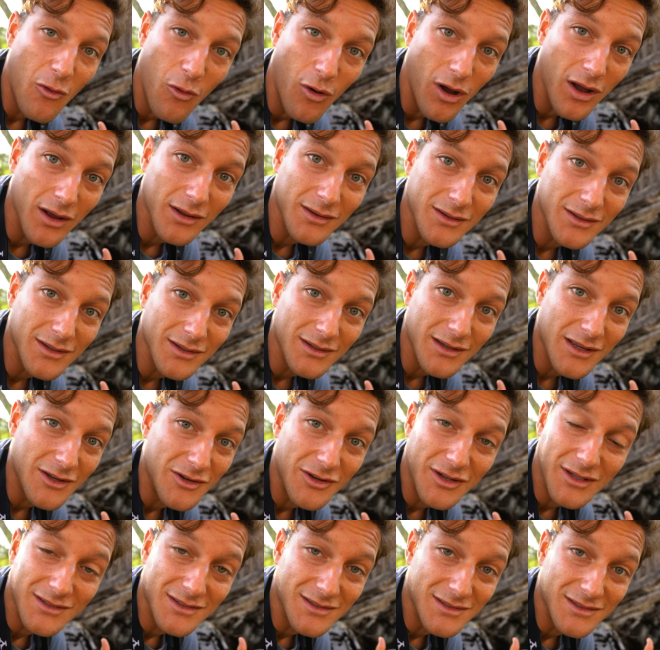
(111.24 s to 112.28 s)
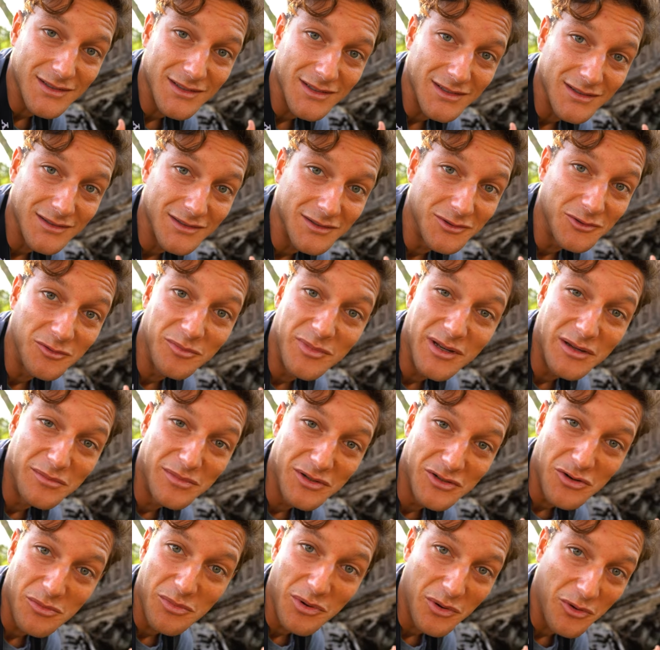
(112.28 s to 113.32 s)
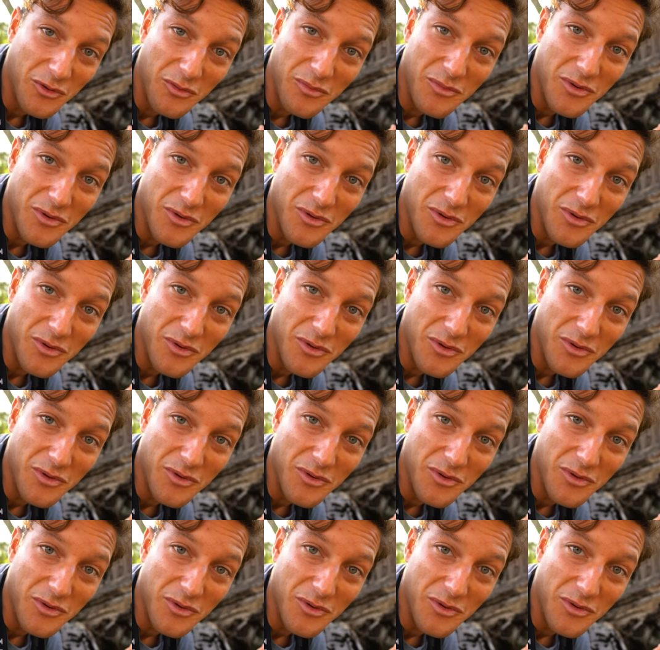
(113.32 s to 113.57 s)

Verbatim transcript: quietly and you can see little baby tropical